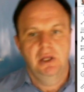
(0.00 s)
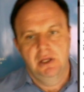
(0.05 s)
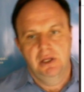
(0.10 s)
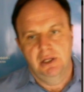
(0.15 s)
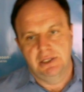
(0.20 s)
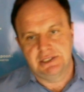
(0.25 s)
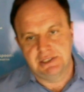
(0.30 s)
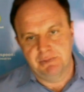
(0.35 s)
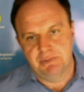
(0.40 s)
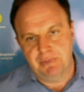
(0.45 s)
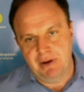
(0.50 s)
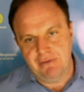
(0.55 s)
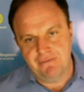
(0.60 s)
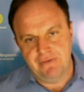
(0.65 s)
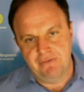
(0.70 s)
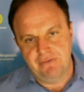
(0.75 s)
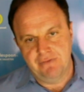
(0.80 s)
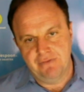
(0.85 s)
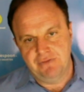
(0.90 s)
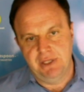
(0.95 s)
It's above
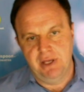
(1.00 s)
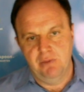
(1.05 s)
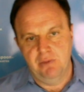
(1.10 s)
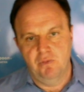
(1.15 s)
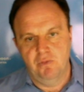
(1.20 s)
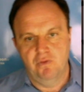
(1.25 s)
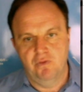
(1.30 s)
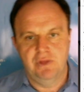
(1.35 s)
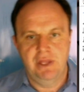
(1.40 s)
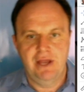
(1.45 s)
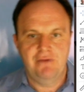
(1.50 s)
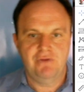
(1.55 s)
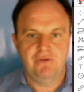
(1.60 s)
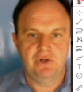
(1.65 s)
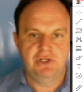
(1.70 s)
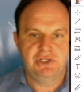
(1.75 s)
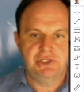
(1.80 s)
50-day moving average.